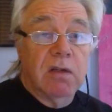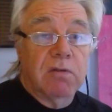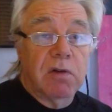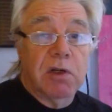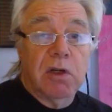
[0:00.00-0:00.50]

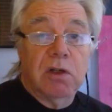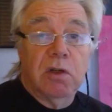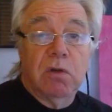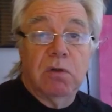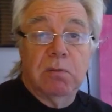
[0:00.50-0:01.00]
very early
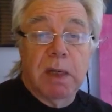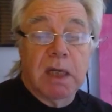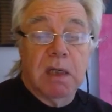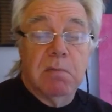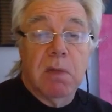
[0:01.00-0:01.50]
on
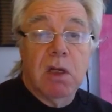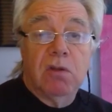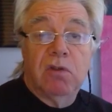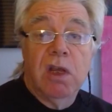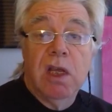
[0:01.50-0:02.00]
back in
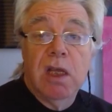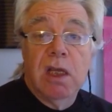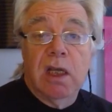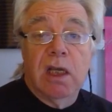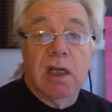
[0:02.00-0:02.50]
March,
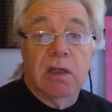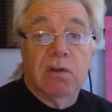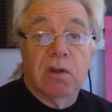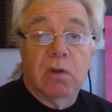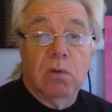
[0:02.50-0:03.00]

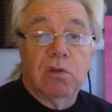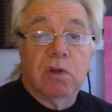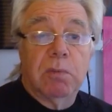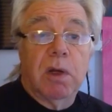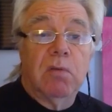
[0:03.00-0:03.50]
and
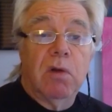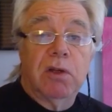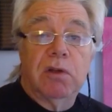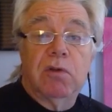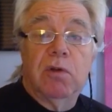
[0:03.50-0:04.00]
also by
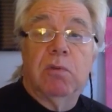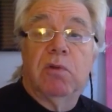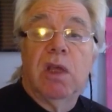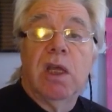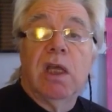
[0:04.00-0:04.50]
rider
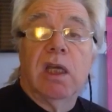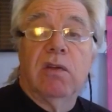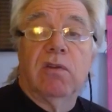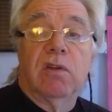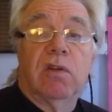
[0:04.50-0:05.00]
groups,
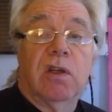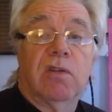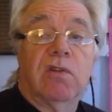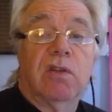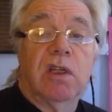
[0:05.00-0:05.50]
is
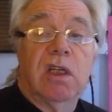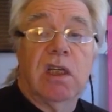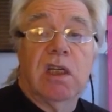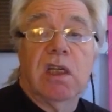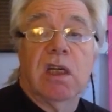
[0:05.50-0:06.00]
that
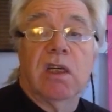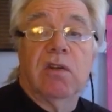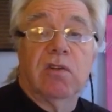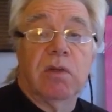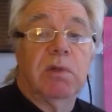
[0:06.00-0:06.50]
the
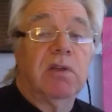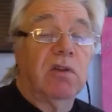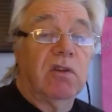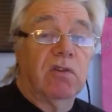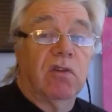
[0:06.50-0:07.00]

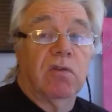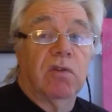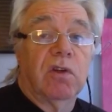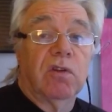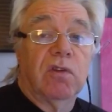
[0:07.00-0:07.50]
CBT
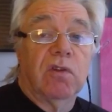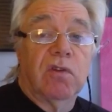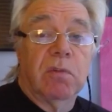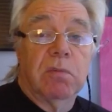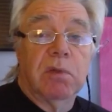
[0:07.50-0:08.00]
certificates
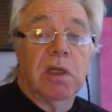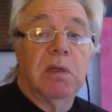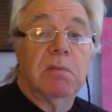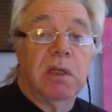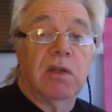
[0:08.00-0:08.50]

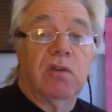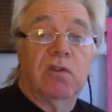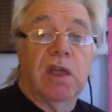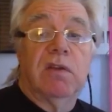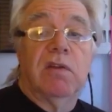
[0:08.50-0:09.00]
simply be
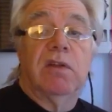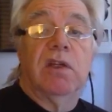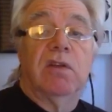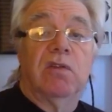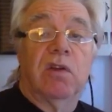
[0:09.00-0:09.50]
extended
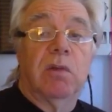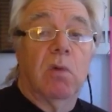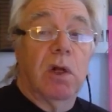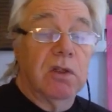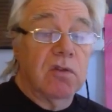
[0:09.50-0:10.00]
in the same
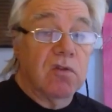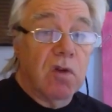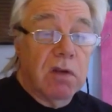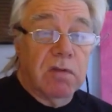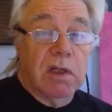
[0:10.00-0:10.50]
way that
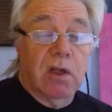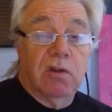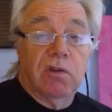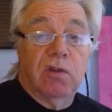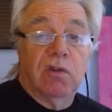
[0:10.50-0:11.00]
driving
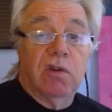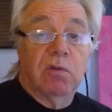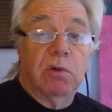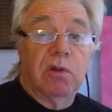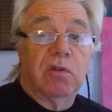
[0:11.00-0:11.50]

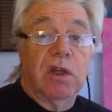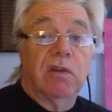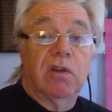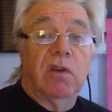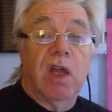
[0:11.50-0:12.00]
licenses were
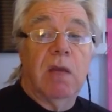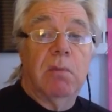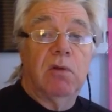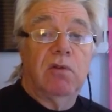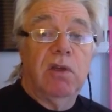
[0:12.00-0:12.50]
extended and that
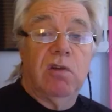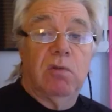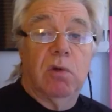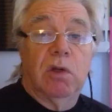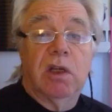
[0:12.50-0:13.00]

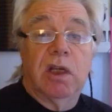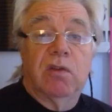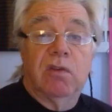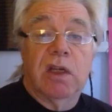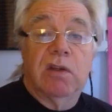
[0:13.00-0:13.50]
MOTs were
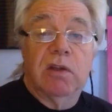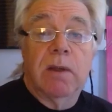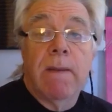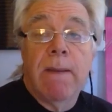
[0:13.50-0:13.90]
extended.